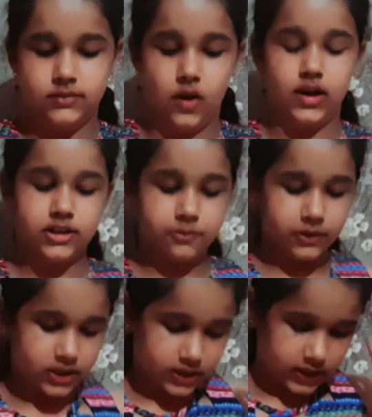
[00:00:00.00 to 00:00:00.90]
Let's put
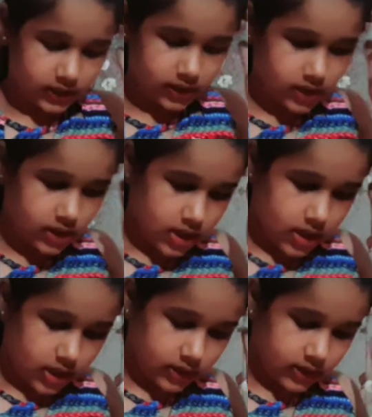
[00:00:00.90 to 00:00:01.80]
it here.
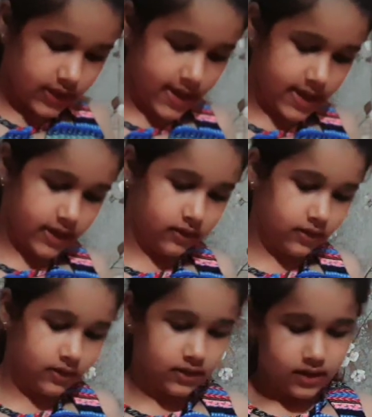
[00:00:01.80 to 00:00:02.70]
Then
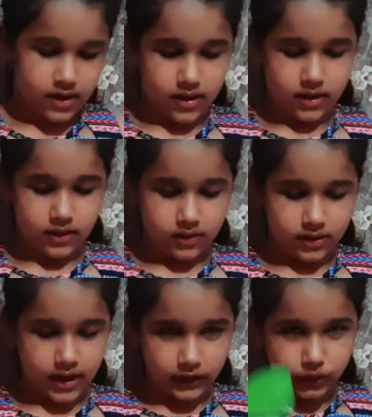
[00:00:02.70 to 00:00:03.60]
there
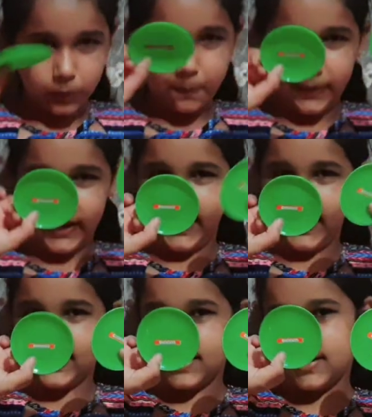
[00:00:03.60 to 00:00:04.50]
are two
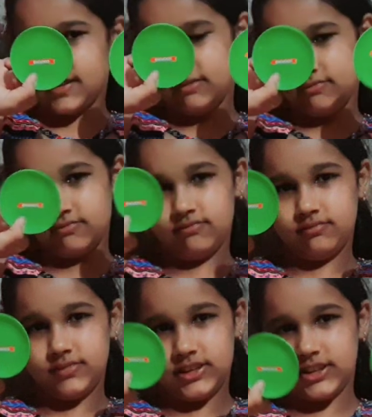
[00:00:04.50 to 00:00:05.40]
plates.
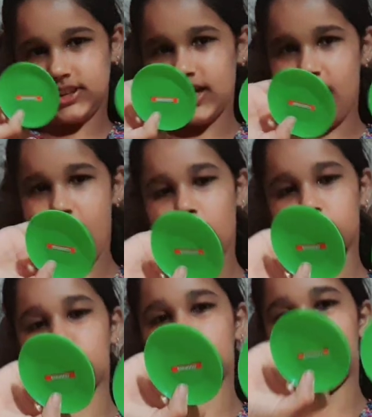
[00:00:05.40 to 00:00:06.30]
See how
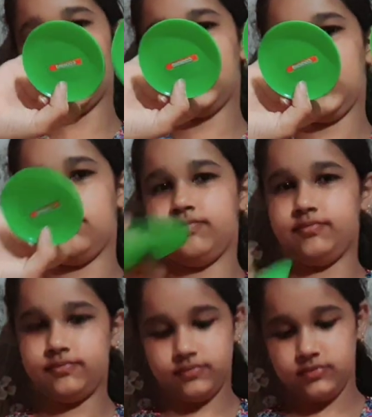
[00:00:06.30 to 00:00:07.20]
cute are they?
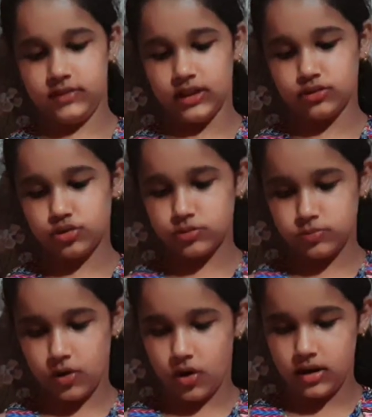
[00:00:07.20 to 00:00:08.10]
They are so
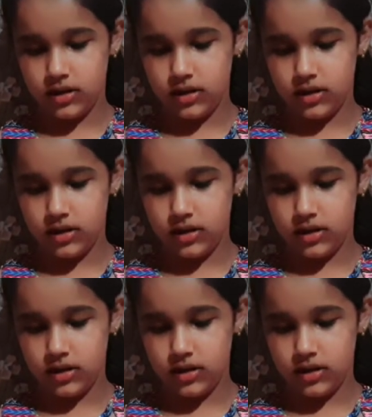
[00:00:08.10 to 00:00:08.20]
small.